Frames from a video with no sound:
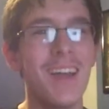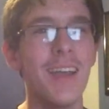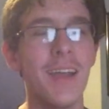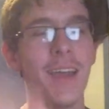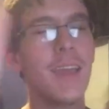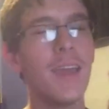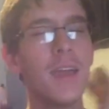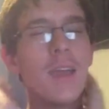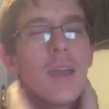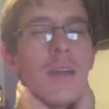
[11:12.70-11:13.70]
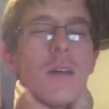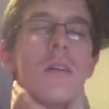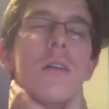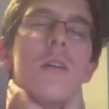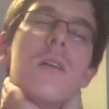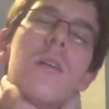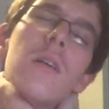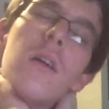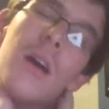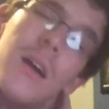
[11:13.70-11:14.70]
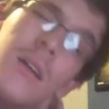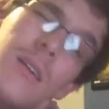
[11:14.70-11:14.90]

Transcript: in any case, uh,